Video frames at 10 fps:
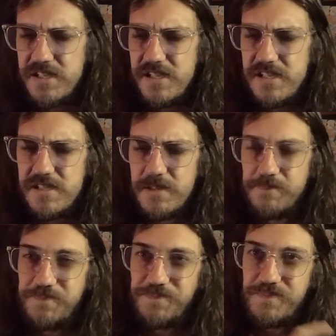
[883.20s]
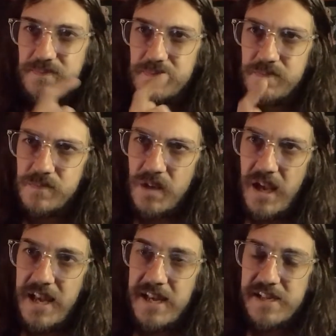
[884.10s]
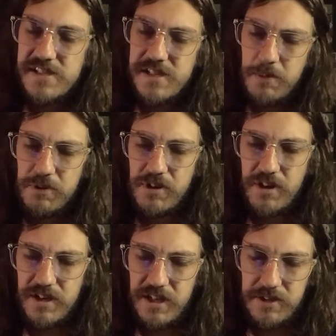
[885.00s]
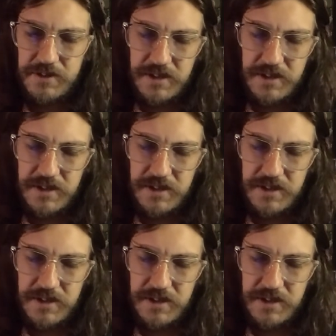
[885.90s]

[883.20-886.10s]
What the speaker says: is a sample card here.